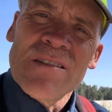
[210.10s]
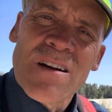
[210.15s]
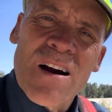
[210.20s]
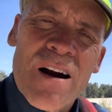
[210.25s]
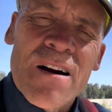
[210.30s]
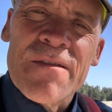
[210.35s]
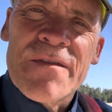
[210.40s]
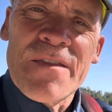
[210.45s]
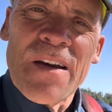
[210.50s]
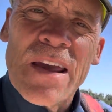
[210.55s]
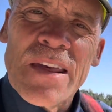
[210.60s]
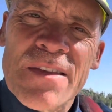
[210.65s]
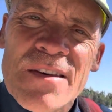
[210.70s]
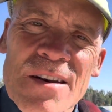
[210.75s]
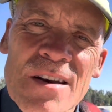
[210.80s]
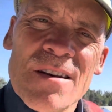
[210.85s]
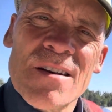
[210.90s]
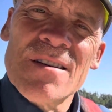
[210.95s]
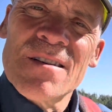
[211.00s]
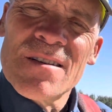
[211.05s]
our faith
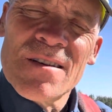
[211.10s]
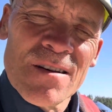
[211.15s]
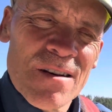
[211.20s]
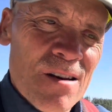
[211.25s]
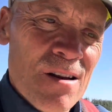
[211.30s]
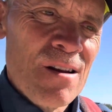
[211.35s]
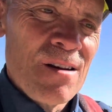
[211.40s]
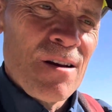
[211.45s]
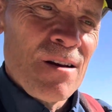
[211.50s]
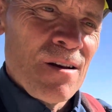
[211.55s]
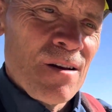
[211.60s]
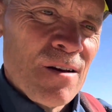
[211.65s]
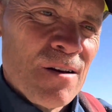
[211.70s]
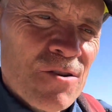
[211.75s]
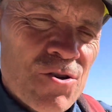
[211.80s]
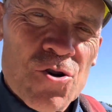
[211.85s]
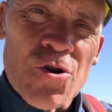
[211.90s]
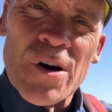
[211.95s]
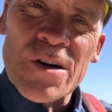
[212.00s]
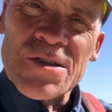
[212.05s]
and
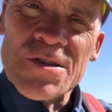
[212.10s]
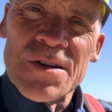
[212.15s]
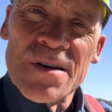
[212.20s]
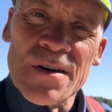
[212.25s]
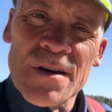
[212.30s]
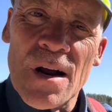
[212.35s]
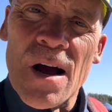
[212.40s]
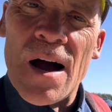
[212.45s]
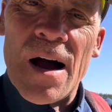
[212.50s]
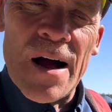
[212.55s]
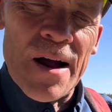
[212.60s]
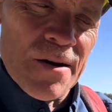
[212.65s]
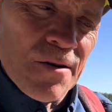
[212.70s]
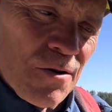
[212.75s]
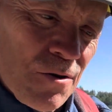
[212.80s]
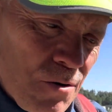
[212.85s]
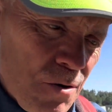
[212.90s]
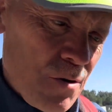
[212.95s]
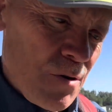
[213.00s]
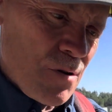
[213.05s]
trust in God,
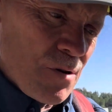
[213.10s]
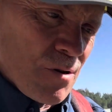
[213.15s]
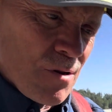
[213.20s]
who